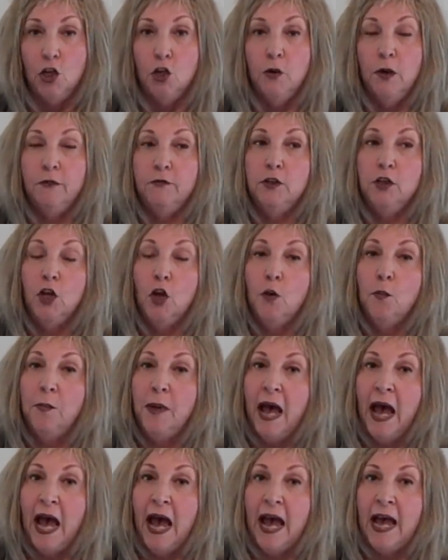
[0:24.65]
you have to go
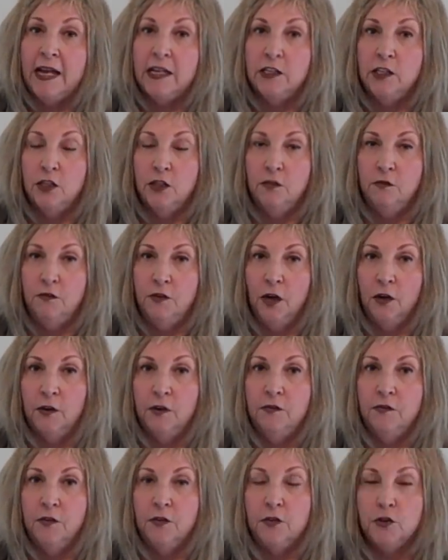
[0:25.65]
back to the very
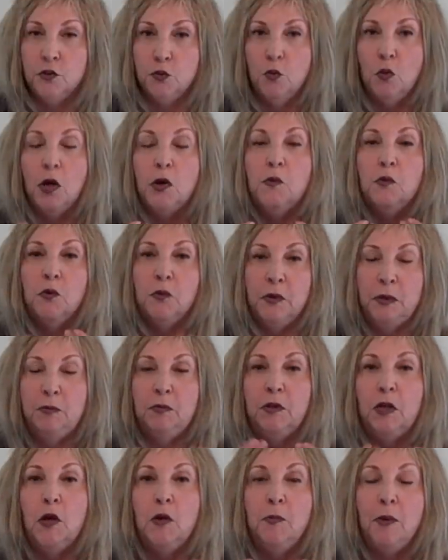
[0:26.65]
first one where we
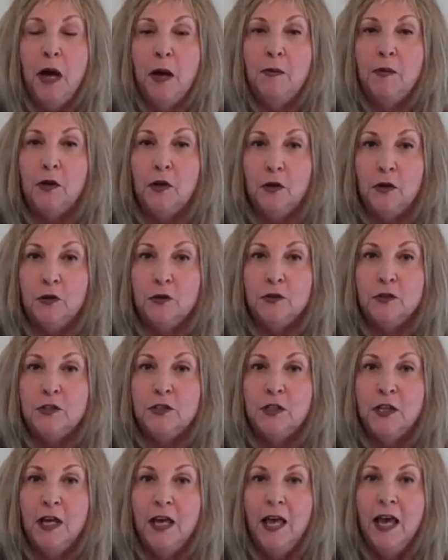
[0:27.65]
blow bubbles